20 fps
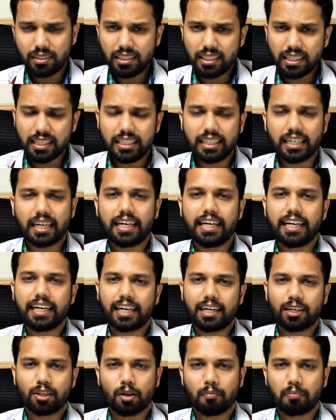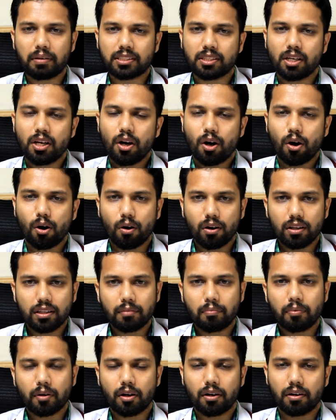in clinical topics, all
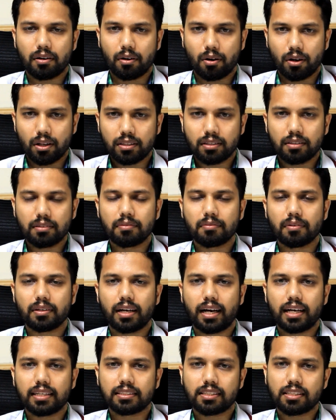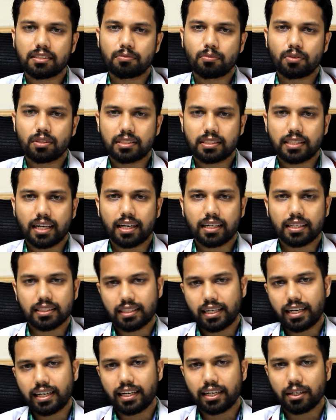the answers would start as
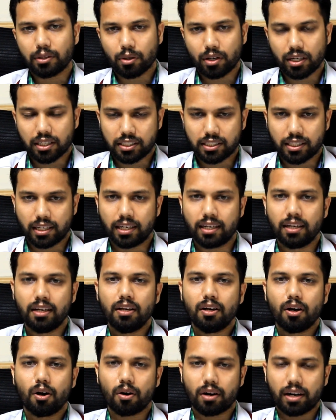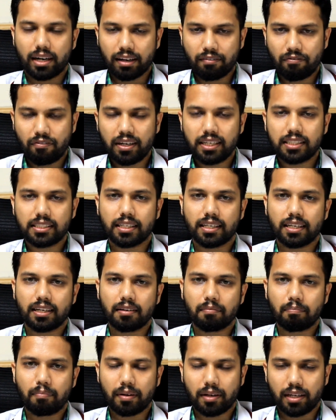like introduction or
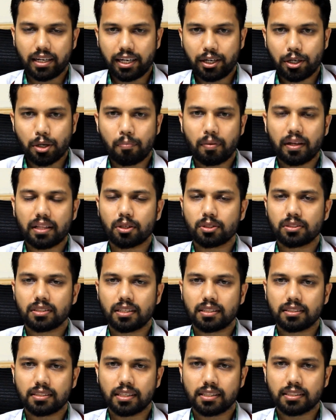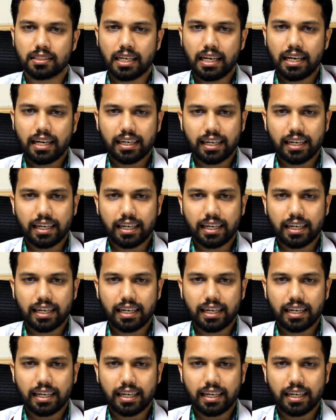definition, etiopathogenesis,